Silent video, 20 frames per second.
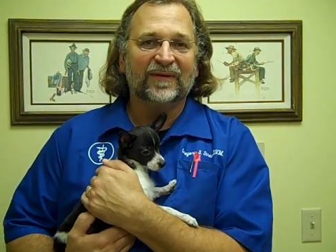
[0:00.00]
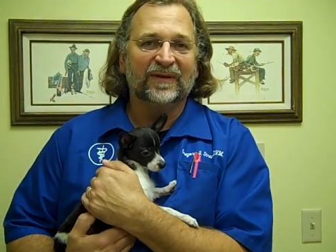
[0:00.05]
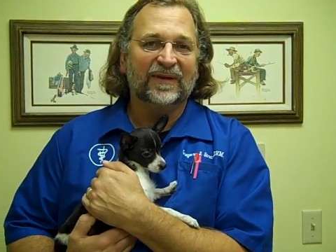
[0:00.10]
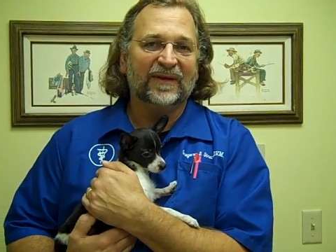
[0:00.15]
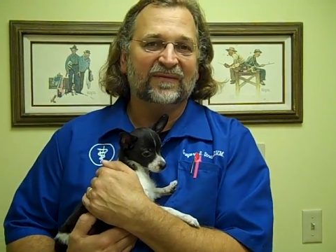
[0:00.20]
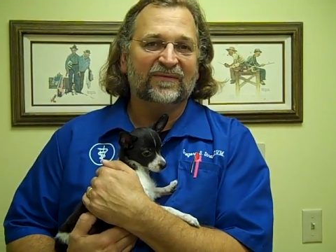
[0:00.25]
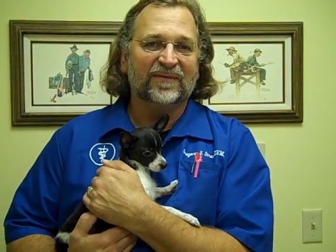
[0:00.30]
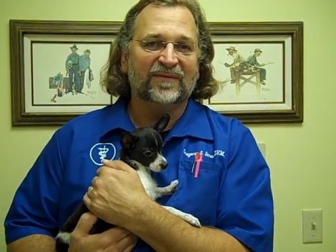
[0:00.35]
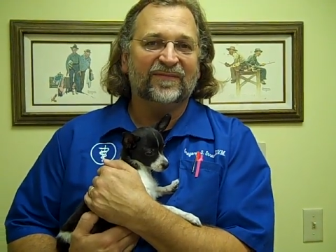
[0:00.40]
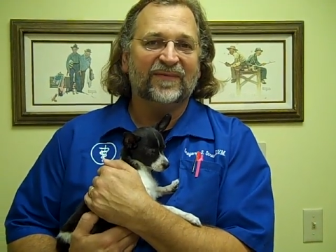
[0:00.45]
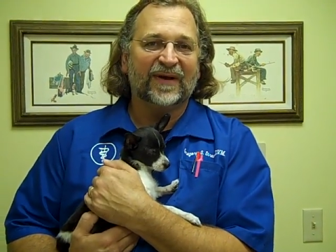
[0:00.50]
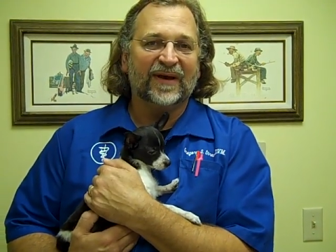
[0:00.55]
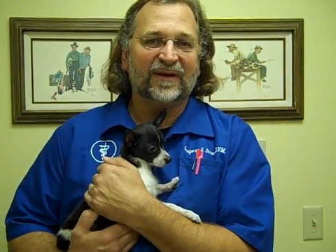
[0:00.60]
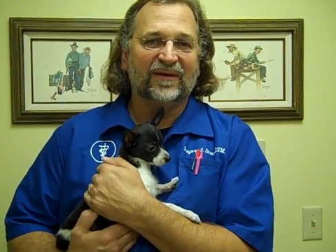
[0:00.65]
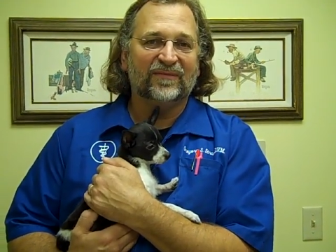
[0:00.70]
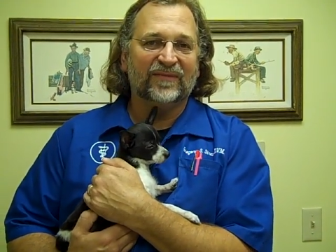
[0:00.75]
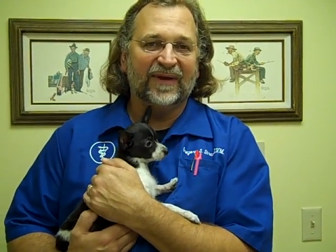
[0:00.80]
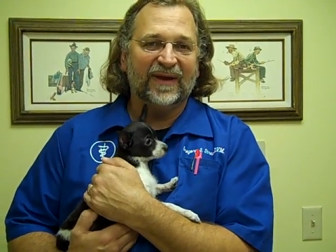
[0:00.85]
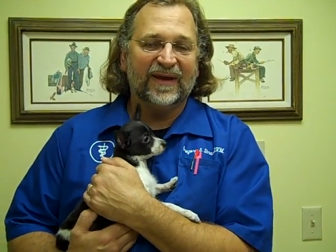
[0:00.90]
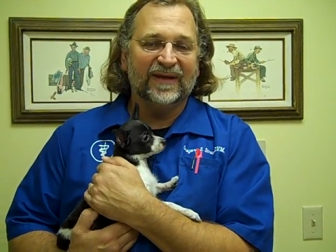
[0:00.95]
give the
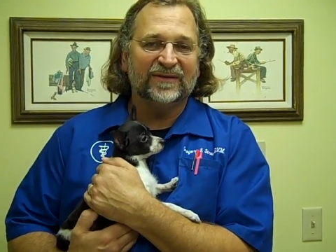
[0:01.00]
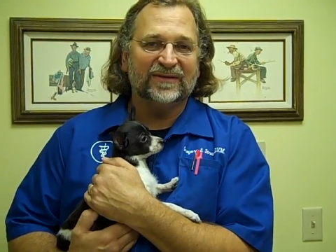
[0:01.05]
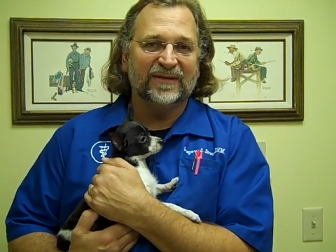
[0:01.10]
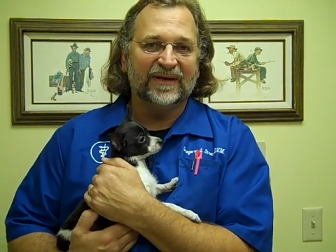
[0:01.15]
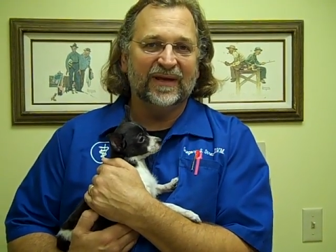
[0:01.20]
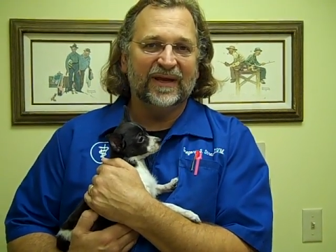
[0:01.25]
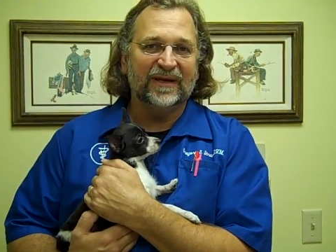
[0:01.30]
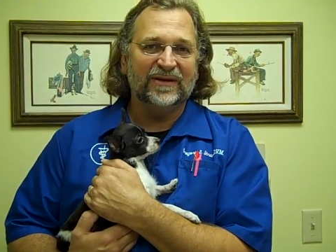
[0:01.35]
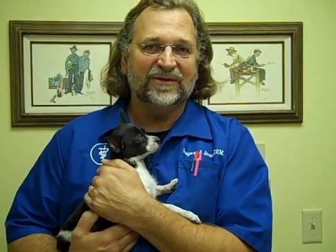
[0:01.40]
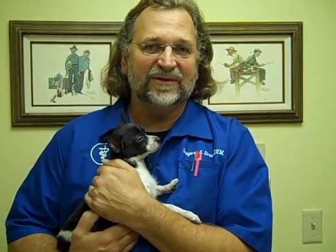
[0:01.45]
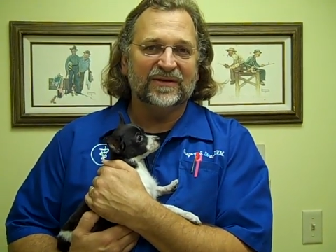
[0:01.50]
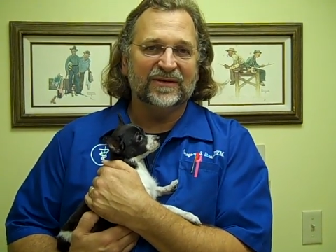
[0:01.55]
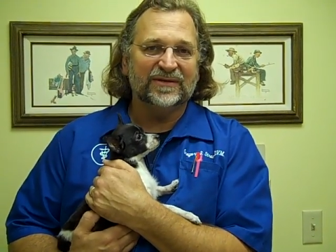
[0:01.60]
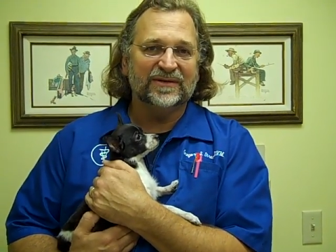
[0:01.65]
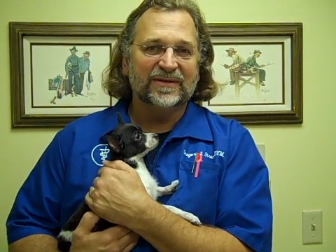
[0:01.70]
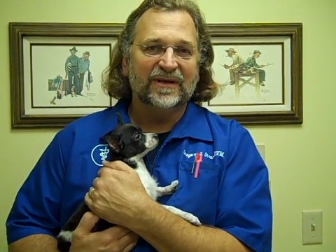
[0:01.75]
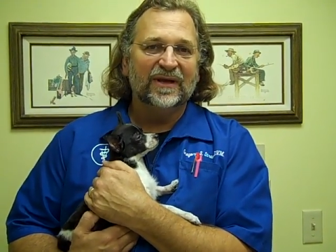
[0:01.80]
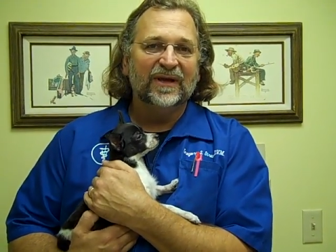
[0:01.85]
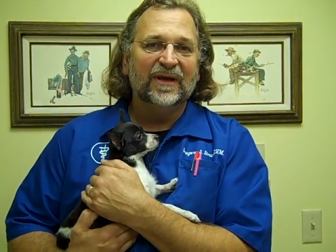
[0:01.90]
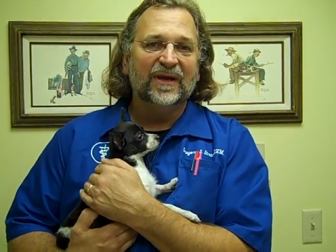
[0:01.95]
final vaccinations.